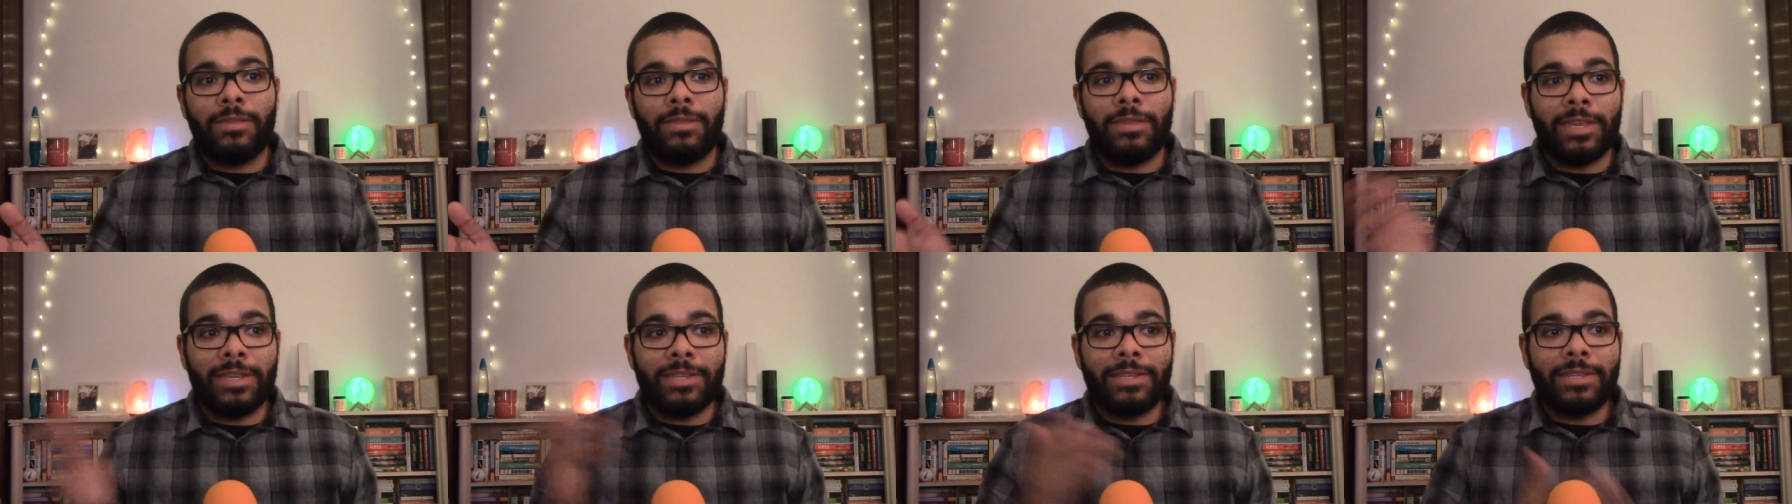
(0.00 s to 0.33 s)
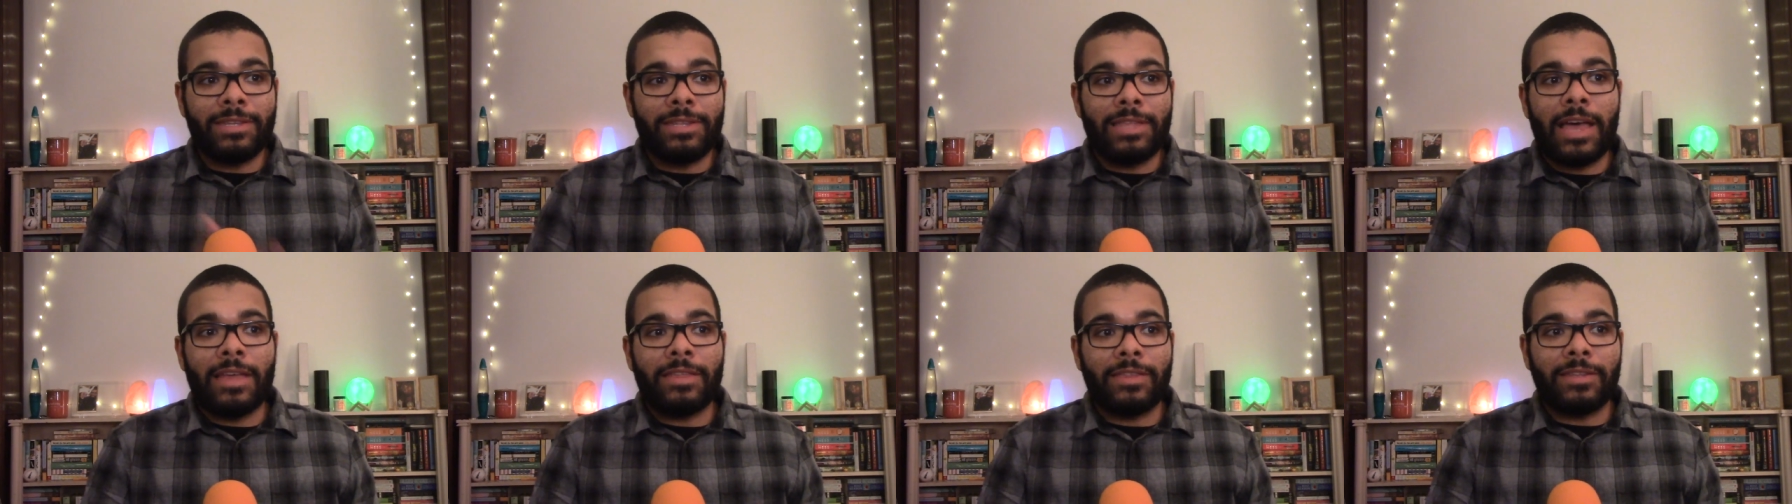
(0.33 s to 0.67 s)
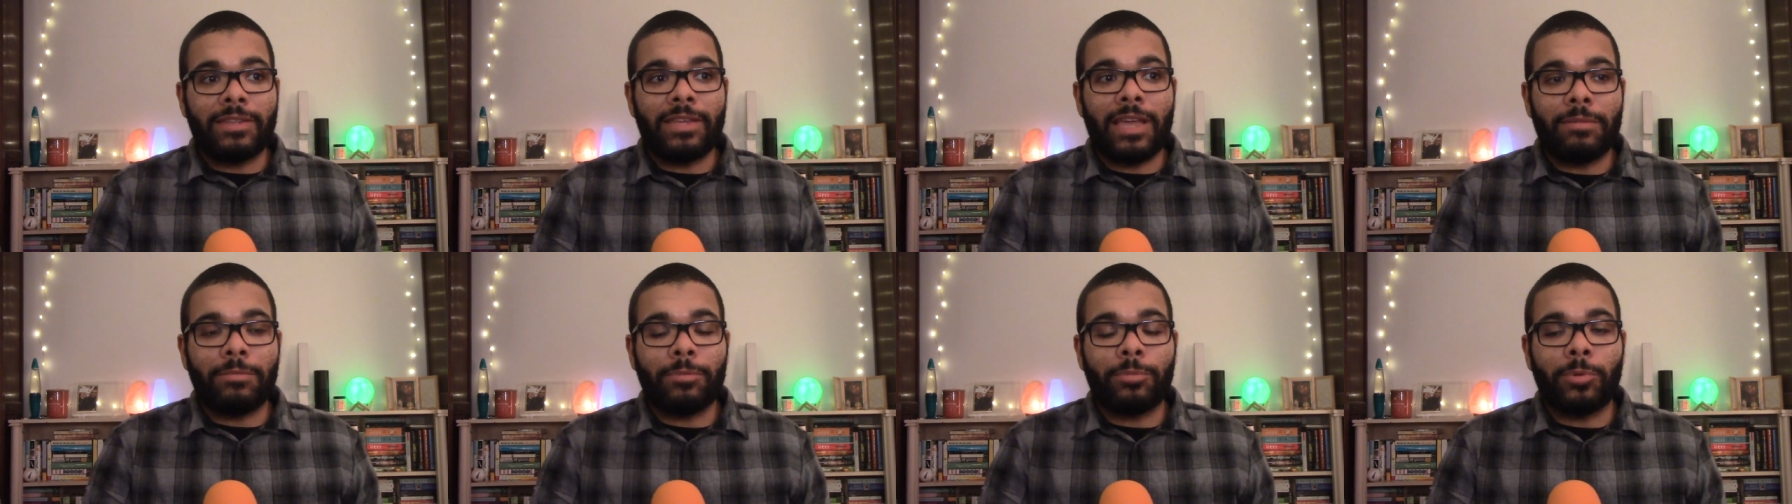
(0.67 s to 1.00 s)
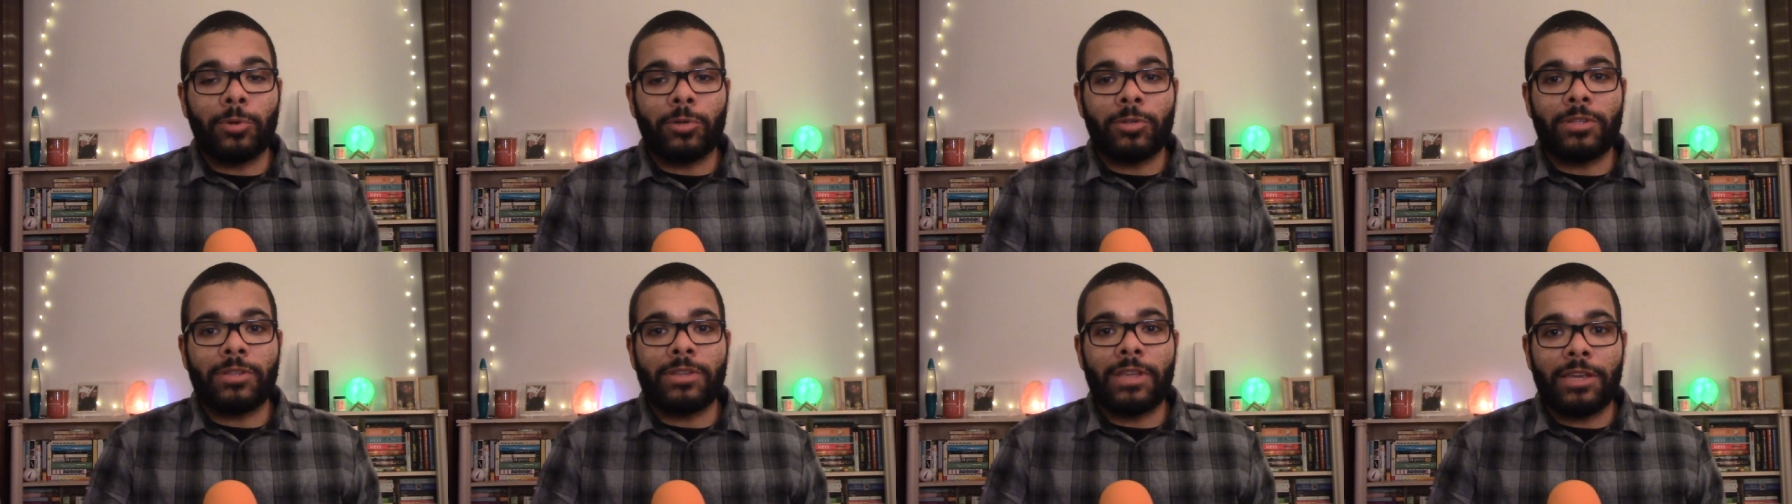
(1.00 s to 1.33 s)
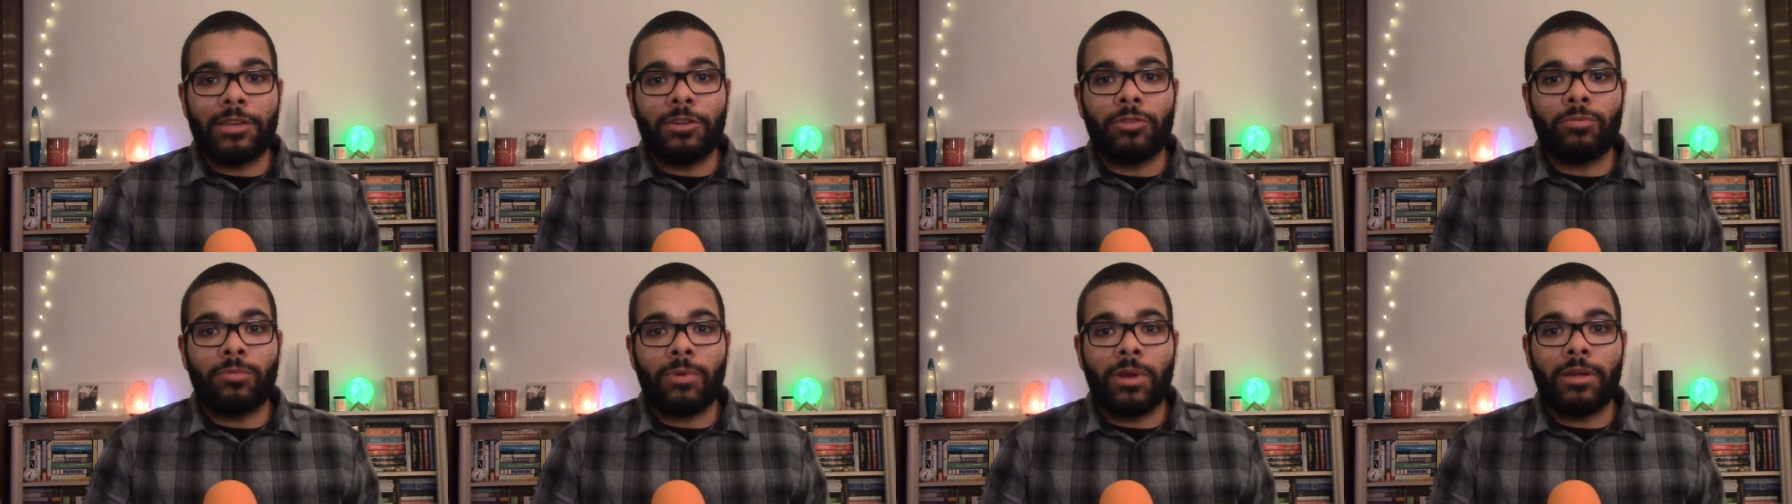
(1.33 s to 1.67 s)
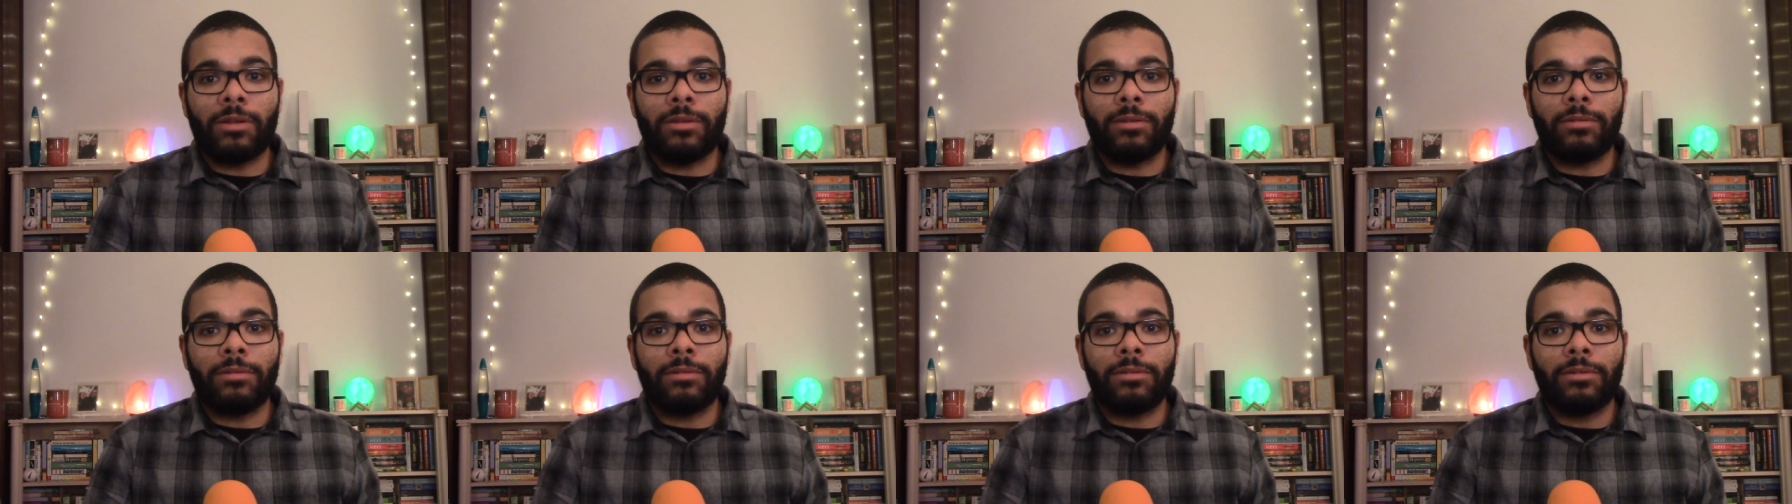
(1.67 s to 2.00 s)
this is not the type of person that you
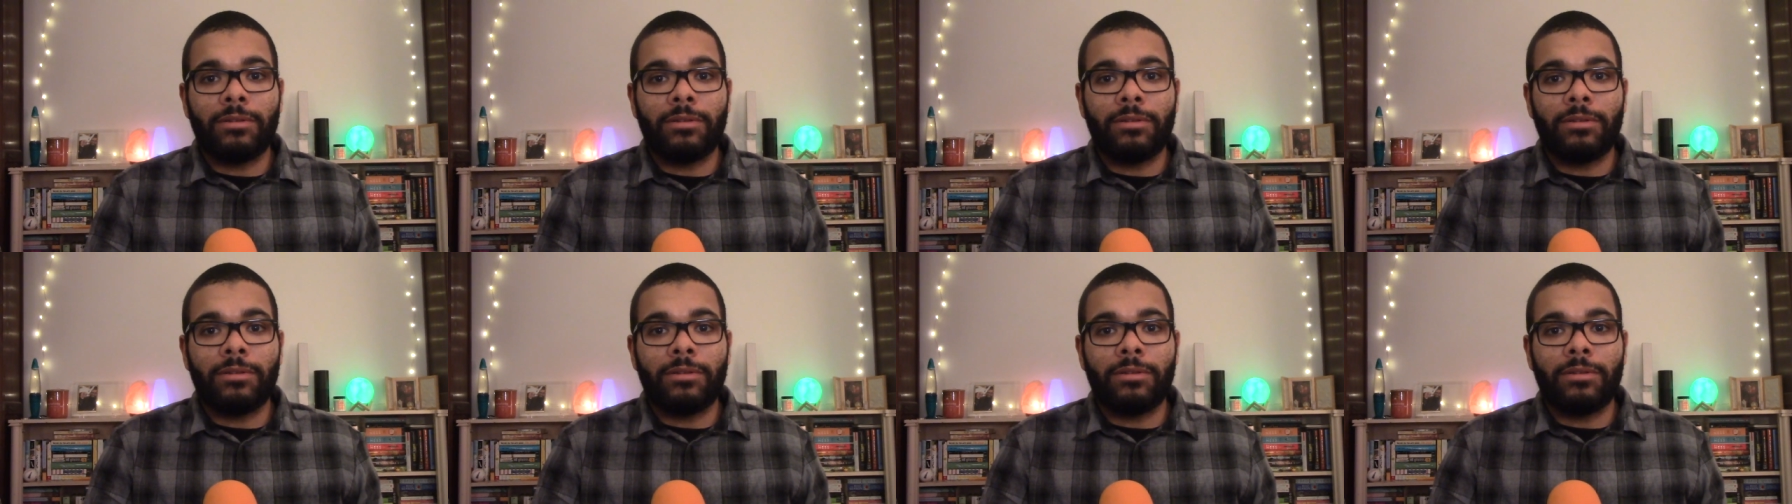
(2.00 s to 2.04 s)
run.